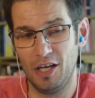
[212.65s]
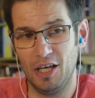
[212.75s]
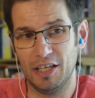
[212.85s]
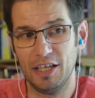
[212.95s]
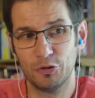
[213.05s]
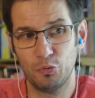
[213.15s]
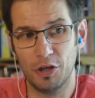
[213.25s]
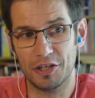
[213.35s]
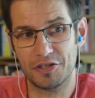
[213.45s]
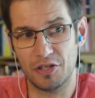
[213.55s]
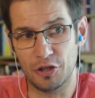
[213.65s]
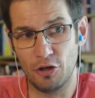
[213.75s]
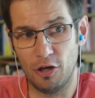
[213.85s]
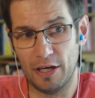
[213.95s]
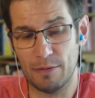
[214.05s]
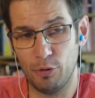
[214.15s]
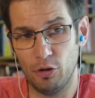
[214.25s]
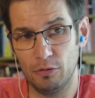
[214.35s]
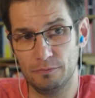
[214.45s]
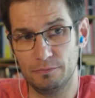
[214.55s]
In other words,
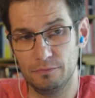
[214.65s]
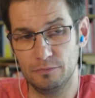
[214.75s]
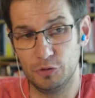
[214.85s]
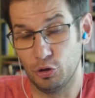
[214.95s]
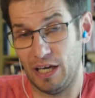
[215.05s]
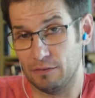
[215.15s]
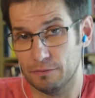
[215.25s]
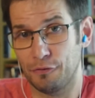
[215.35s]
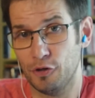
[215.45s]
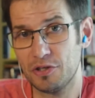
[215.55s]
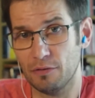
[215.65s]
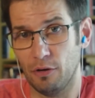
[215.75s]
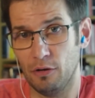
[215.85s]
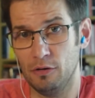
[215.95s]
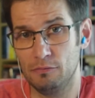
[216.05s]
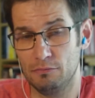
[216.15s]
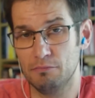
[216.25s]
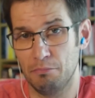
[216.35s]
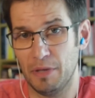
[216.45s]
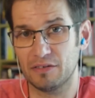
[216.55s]
you can first of all
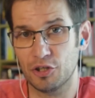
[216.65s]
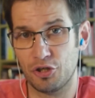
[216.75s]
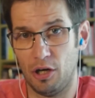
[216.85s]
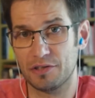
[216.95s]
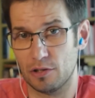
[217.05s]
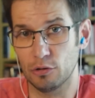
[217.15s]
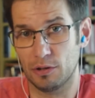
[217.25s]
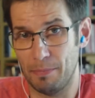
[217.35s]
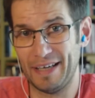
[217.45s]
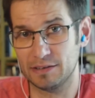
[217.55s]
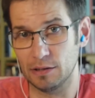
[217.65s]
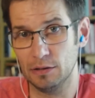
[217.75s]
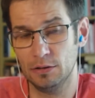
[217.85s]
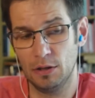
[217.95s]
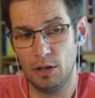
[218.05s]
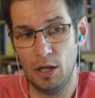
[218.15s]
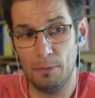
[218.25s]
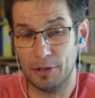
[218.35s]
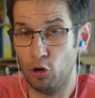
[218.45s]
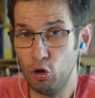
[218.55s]
make the shots look better,
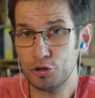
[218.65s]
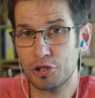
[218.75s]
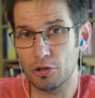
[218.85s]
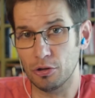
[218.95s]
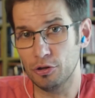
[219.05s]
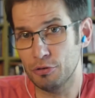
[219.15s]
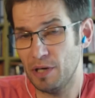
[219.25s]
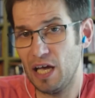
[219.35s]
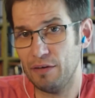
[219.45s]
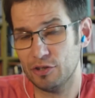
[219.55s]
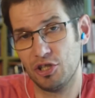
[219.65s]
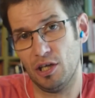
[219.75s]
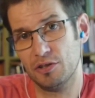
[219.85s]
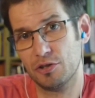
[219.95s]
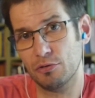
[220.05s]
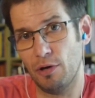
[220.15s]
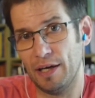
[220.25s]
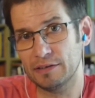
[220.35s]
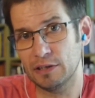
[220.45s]
but also you may have a chance to add